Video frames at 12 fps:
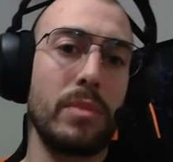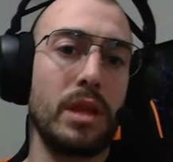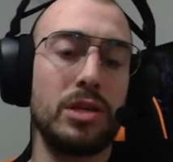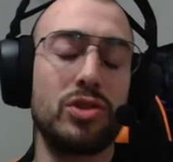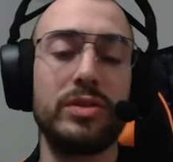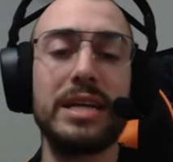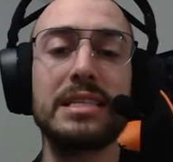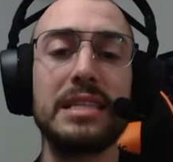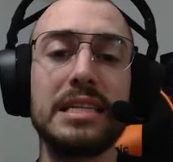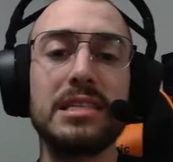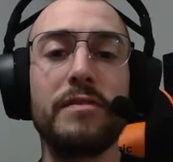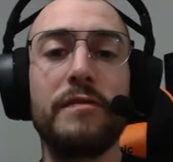so that's
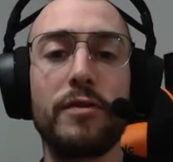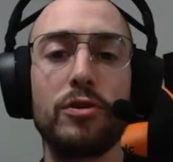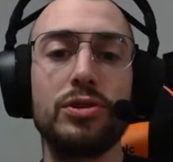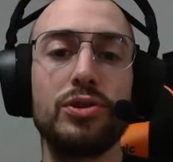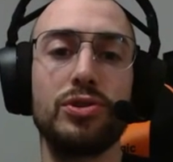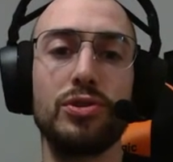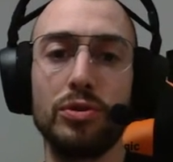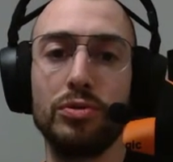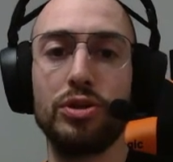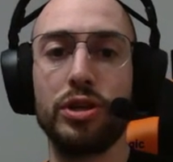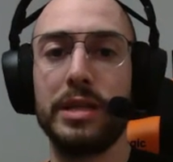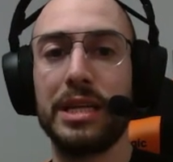the first
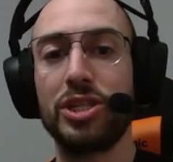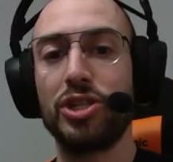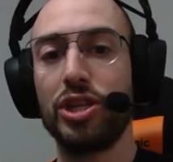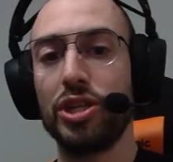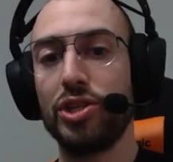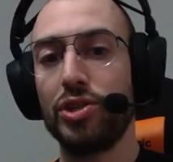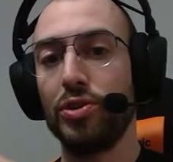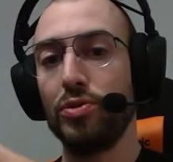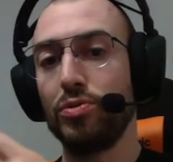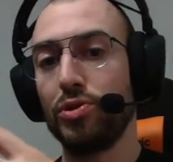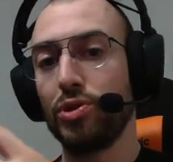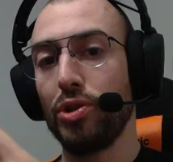solution. That's just
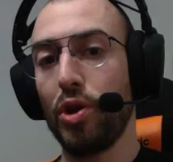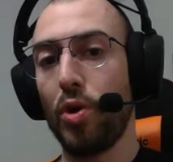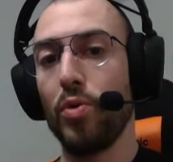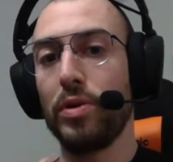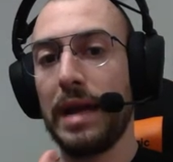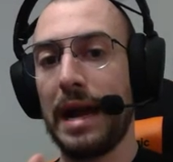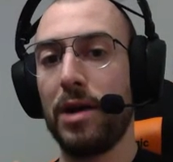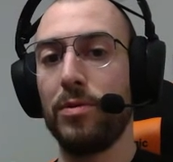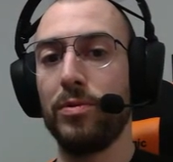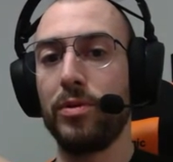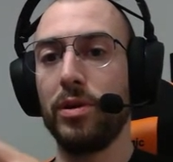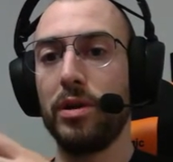to slow
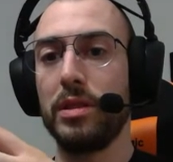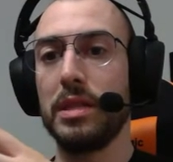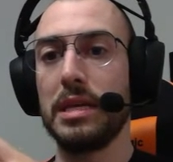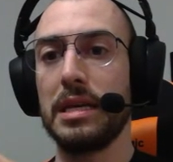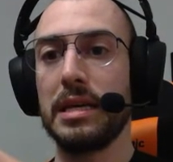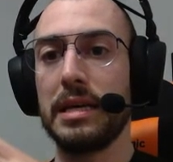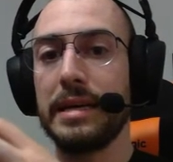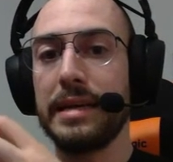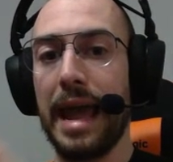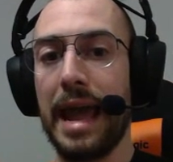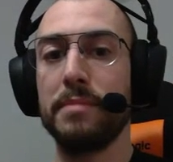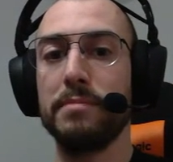down the
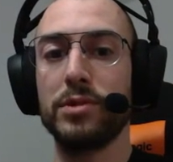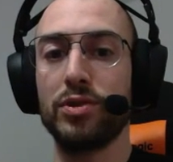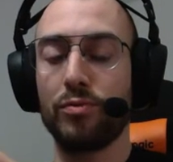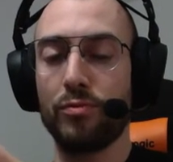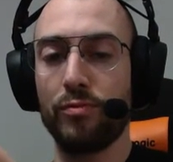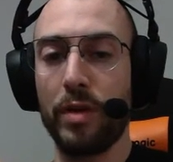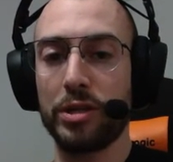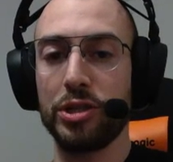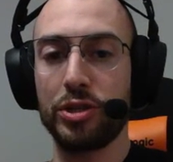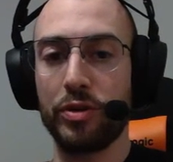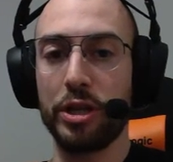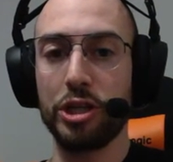game's
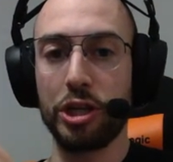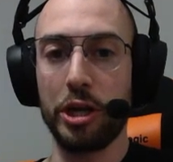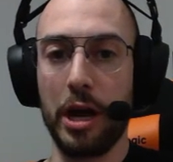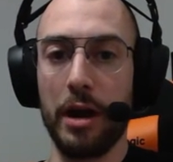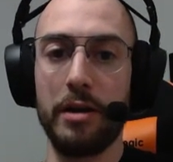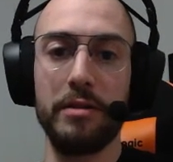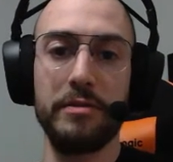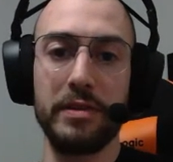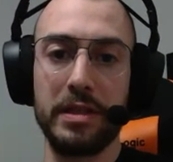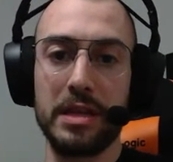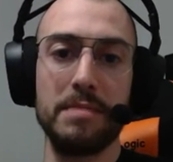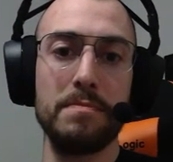registration of
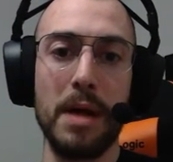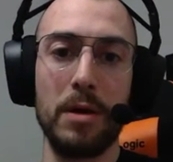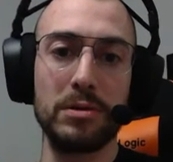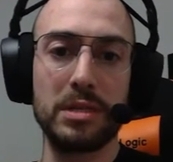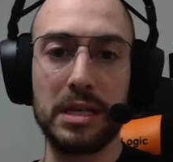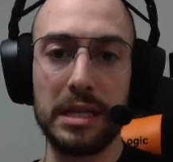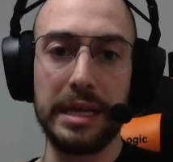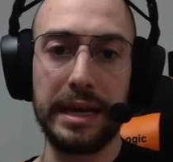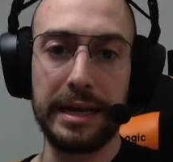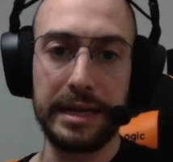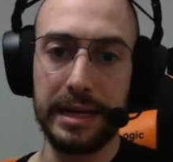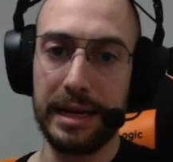the mouse
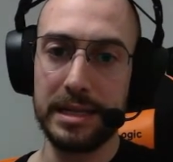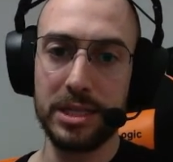click. And it's